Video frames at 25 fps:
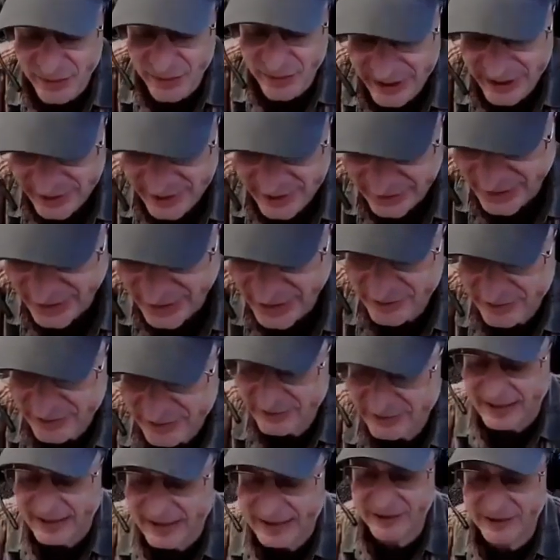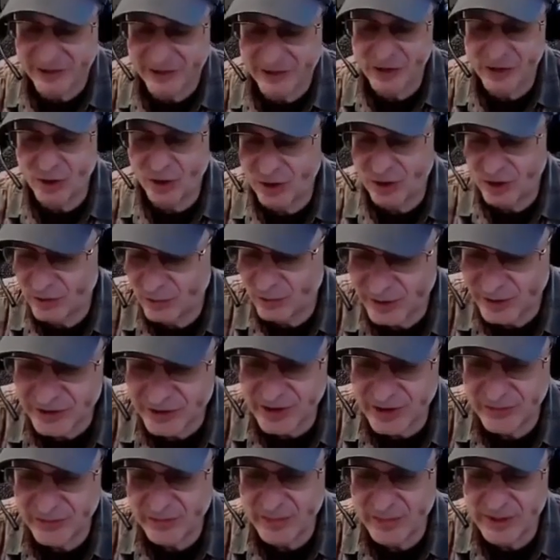we, like to call what
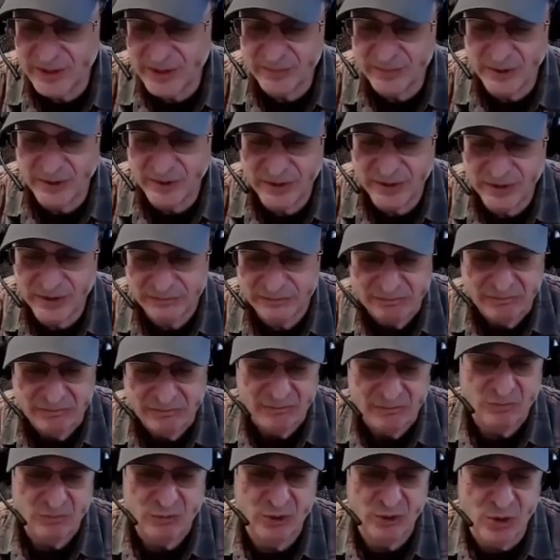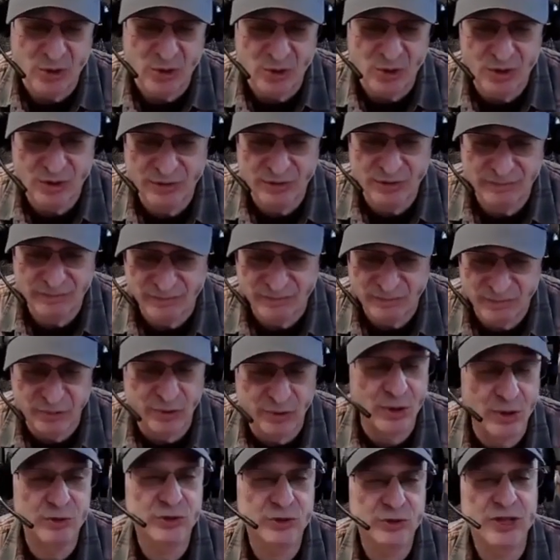some people will call
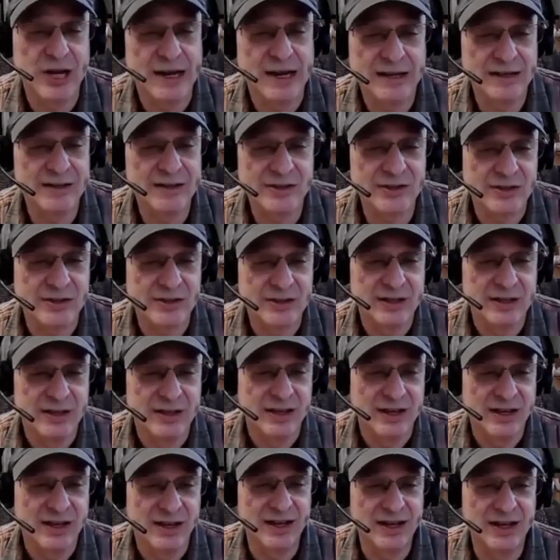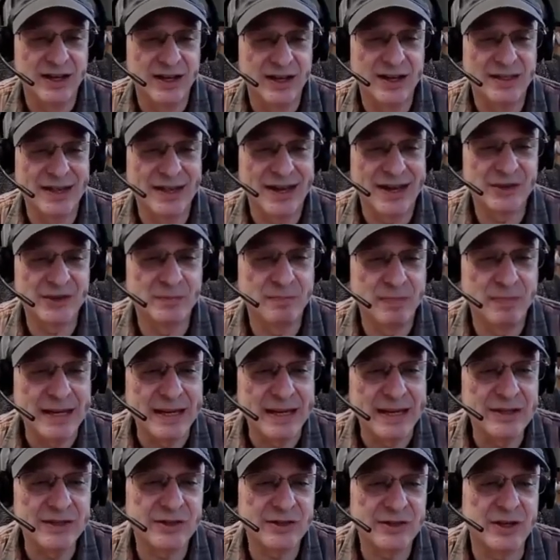bro science. That's
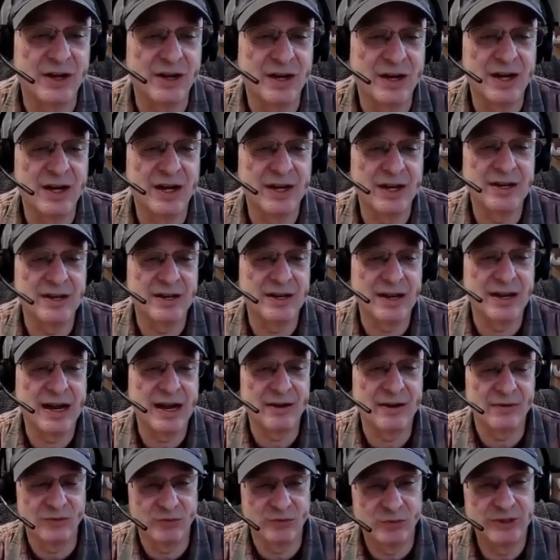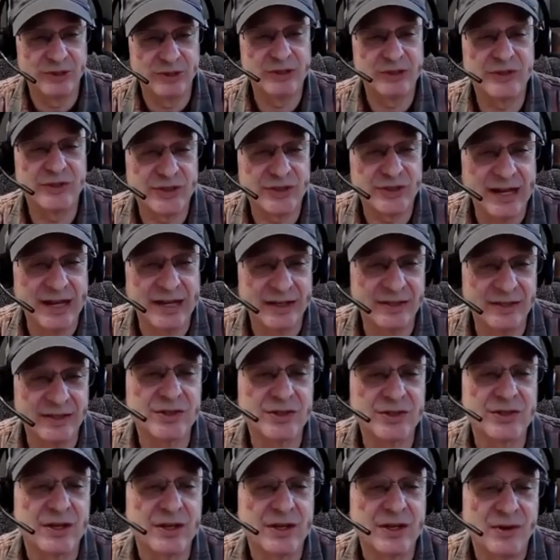based on not real
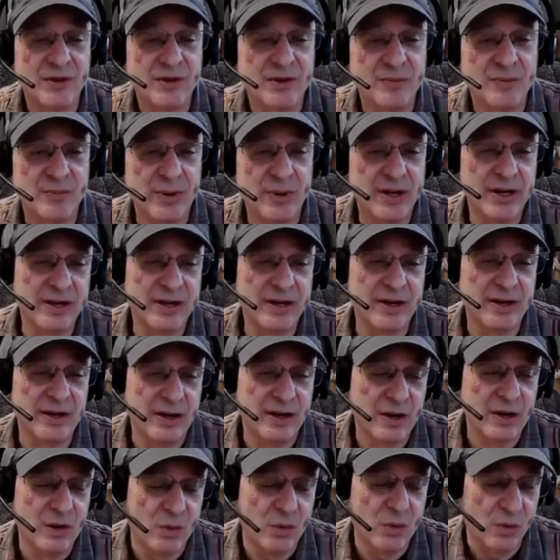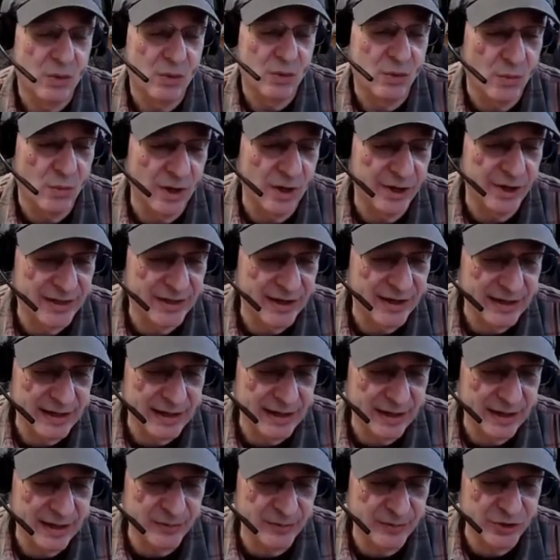science, but what they
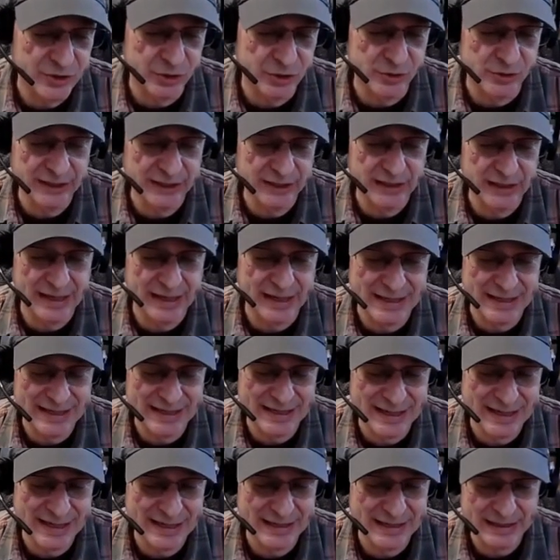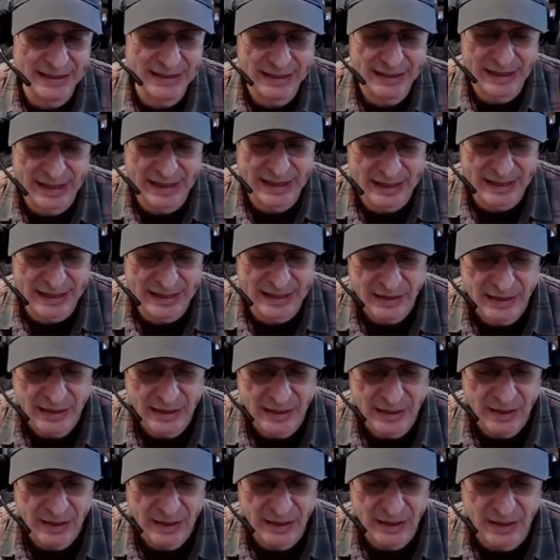kept doing and getting a
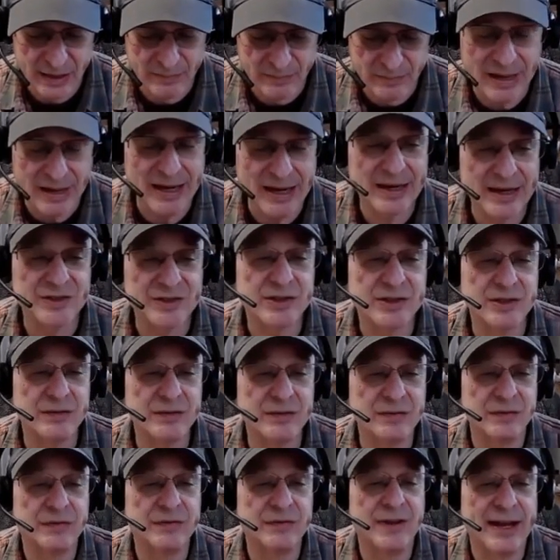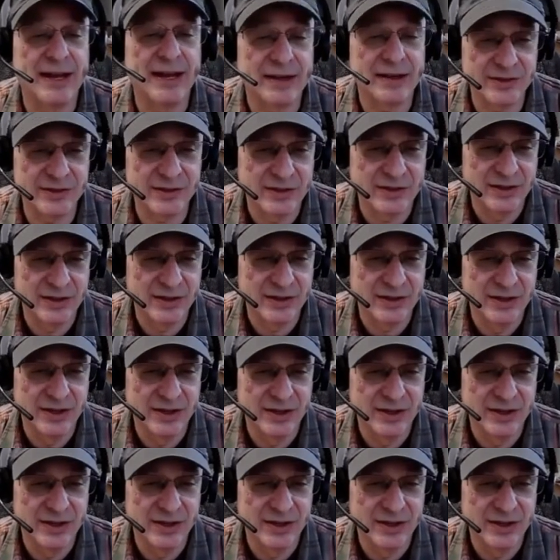positive effect,